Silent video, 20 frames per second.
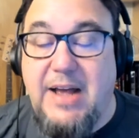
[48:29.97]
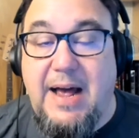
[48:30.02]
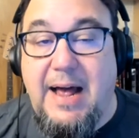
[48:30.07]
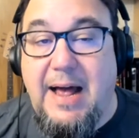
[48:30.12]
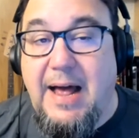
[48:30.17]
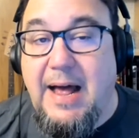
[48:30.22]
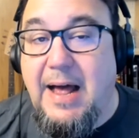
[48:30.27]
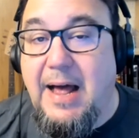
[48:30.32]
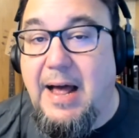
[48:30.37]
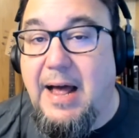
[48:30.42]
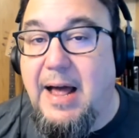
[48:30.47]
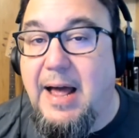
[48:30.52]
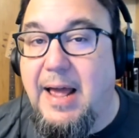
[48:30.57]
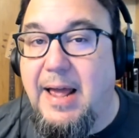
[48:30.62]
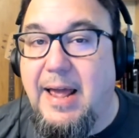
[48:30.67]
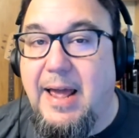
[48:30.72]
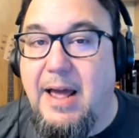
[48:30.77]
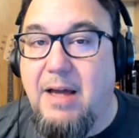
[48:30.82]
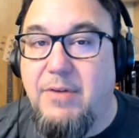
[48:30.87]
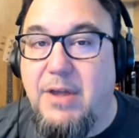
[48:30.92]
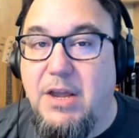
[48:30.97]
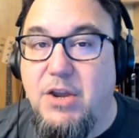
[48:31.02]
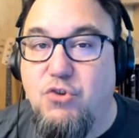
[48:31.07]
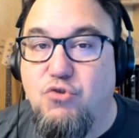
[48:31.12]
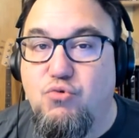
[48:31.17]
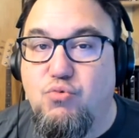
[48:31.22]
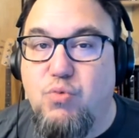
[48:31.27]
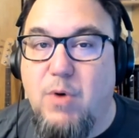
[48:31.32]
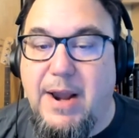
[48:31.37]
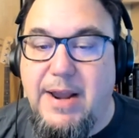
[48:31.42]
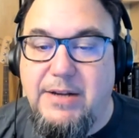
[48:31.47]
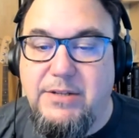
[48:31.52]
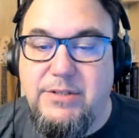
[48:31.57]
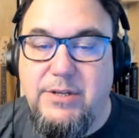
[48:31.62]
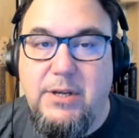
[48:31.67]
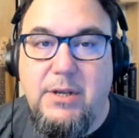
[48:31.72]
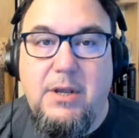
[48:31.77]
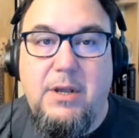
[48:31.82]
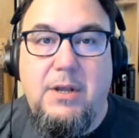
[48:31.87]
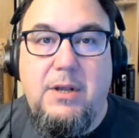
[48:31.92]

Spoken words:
I have a great